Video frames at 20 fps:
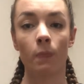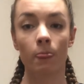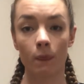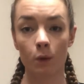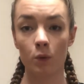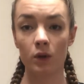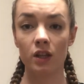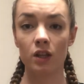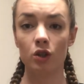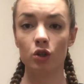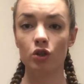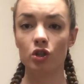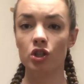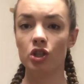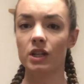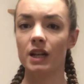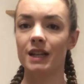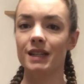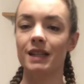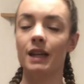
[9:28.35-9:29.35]
With the
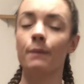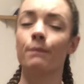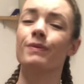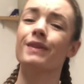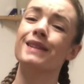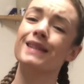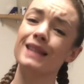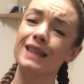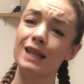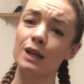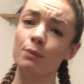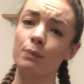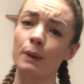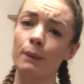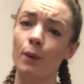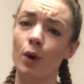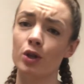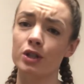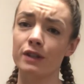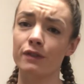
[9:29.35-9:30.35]
lunges, it's a little bit
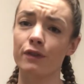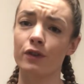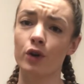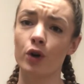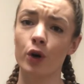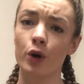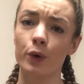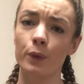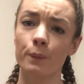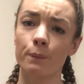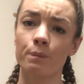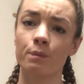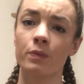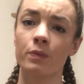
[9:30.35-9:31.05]
more difficult